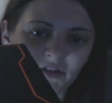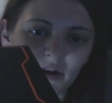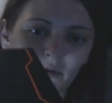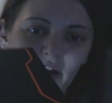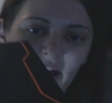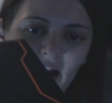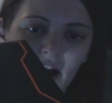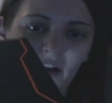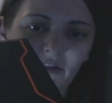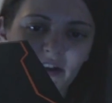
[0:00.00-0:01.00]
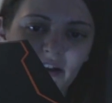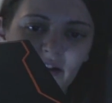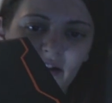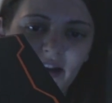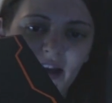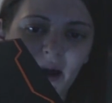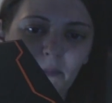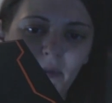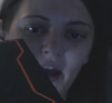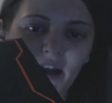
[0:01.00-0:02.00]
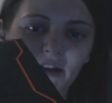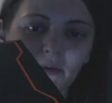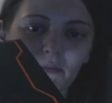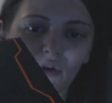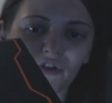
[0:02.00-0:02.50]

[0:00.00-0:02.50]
So they are the campaign,